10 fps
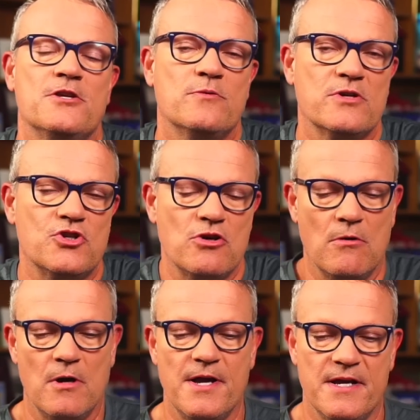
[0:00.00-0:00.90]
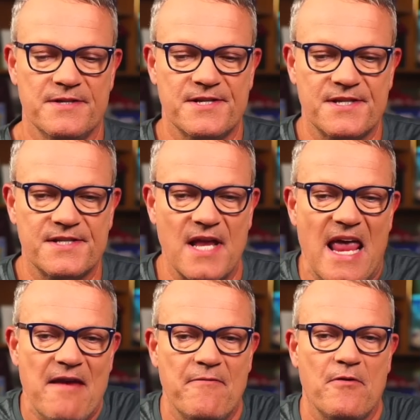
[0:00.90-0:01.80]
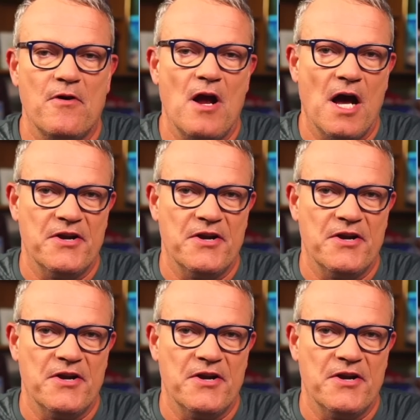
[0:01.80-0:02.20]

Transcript: you enjoy and savor